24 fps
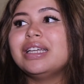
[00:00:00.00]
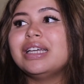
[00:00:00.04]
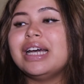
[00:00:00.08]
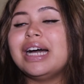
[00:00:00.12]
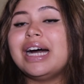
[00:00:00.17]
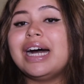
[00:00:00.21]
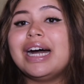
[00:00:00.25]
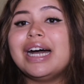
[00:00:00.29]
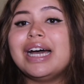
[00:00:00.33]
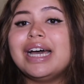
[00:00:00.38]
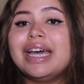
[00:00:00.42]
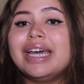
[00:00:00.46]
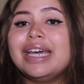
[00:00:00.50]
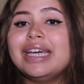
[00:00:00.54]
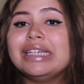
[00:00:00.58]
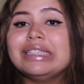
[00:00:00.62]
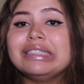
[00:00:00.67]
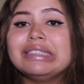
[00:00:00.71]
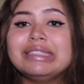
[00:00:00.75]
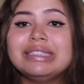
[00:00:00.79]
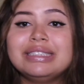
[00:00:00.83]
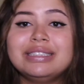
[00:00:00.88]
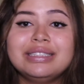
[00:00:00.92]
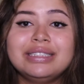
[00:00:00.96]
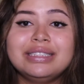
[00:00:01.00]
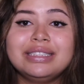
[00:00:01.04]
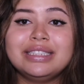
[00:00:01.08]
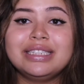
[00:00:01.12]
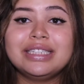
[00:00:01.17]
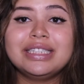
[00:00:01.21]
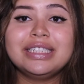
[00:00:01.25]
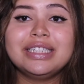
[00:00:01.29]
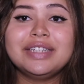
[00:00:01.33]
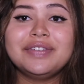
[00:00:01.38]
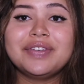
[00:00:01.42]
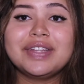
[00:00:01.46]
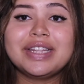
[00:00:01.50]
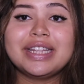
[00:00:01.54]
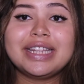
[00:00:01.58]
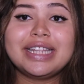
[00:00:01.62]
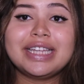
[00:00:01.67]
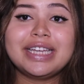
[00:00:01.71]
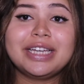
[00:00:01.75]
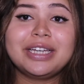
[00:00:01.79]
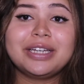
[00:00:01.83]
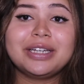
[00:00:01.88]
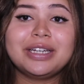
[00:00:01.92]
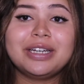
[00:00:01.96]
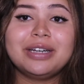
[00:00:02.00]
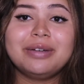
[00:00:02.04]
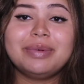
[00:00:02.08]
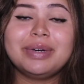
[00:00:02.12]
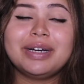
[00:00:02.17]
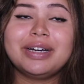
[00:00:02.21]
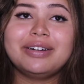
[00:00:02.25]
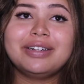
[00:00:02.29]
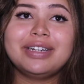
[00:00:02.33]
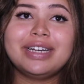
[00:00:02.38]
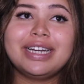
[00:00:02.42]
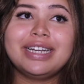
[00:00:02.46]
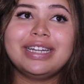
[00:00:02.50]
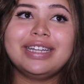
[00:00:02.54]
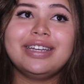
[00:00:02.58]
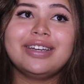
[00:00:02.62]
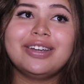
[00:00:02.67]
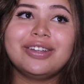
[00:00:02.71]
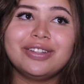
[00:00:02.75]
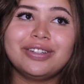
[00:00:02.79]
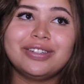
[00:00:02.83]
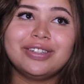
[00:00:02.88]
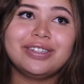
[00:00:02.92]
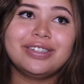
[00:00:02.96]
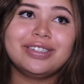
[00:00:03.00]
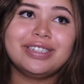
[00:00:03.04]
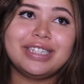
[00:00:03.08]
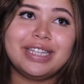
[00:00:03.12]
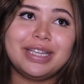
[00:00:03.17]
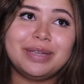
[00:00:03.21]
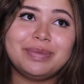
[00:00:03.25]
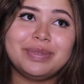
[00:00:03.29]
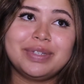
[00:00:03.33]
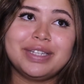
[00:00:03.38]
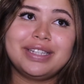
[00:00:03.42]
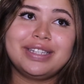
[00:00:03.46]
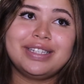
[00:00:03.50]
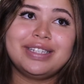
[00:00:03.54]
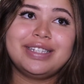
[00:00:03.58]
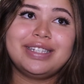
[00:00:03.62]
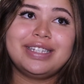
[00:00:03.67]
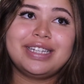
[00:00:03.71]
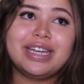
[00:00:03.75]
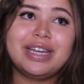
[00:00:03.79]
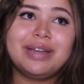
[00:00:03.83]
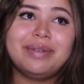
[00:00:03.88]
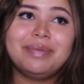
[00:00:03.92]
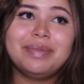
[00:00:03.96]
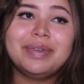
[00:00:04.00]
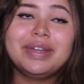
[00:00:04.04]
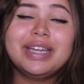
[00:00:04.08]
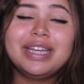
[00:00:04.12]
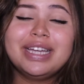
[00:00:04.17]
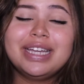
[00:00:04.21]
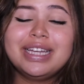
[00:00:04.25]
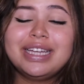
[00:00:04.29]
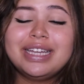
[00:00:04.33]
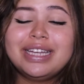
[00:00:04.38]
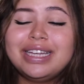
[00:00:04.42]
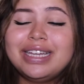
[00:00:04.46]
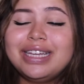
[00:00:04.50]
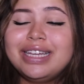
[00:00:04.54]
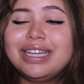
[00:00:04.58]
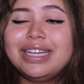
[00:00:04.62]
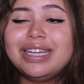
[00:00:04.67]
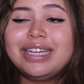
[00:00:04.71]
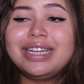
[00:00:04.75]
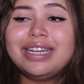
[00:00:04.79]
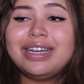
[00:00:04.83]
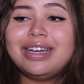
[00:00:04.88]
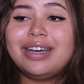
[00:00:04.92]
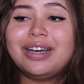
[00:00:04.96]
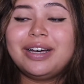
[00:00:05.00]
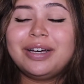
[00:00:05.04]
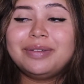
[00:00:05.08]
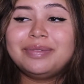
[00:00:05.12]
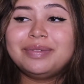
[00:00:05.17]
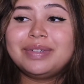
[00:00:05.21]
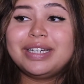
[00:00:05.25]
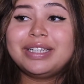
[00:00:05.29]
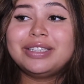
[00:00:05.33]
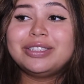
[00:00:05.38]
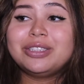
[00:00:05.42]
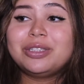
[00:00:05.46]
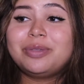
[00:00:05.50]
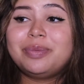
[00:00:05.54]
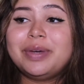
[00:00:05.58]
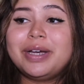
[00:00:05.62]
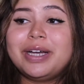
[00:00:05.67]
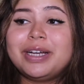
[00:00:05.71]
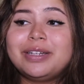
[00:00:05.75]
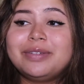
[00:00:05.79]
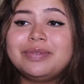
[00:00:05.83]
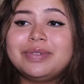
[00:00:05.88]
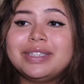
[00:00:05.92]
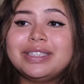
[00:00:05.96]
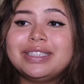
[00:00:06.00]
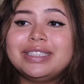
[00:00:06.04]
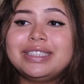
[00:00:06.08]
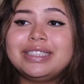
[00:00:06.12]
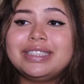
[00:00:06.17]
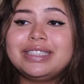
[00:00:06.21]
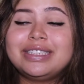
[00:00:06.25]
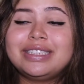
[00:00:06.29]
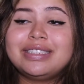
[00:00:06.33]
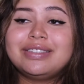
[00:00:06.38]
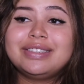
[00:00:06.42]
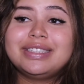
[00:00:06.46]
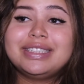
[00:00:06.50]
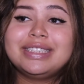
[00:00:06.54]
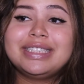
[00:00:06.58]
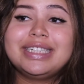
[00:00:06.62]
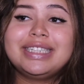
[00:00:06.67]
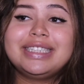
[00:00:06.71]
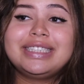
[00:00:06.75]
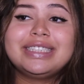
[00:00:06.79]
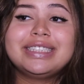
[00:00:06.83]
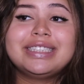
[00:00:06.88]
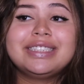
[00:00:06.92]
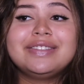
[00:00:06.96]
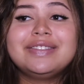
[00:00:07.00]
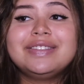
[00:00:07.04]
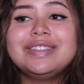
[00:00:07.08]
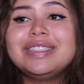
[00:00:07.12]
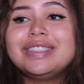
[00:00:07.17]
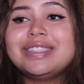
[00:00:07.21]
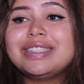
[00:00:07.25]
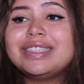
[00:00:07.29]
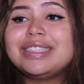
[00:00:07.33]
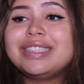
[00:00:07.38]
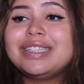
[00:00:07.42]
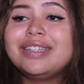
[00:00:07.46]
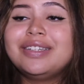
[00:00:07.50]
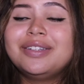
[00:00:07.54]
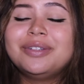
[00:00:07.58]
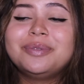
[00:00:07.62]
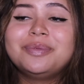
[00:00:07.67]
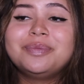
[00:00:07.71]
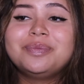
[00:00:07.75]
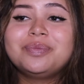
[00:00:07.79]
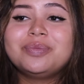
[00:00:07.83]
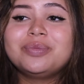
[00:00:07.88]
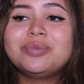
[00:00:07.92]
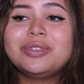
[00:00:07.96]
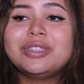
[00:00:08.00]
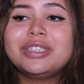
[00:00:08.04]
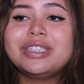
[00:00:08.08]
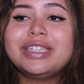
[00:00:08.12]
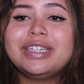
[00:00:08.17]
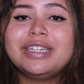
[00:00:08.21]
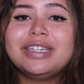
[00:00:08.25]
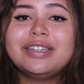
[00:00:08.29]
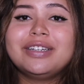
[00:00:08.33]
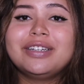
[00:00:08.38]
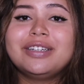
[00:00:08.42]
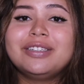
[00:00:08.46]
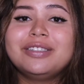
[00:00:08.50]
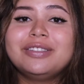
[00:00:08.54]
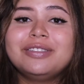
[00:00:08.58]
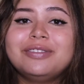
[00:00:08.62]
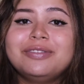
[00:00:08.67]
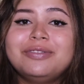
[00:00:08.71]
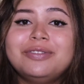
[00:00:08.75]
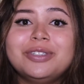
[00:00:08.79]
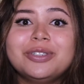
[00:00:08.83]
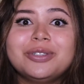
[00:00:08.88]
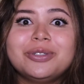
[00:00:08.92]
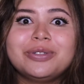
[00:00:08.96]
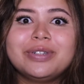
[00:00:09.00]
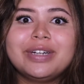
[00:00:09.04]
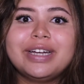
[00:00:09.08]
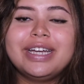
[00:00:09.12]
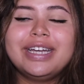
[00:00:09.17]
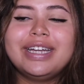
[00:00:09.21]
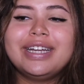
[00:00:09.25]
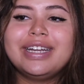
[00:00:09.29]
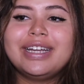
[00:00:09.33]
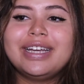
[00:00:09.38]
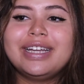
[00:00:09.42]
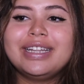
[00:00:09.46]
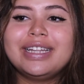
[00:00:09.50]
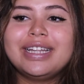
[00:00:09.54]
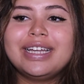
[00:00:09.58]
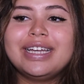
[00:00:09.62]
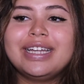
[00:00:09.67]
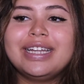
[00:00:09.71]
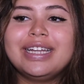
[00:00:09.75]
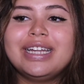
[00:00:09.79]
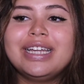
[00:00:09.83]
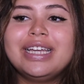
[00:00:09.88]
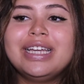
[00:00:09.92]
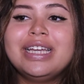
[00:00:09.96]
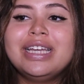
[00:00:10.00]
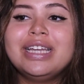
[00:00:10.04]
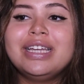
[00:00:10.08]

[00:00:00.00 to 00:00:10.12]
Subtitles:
I didn't even think about any other names at this time. I looked back at my list, and I was like, none of these really feel right, and then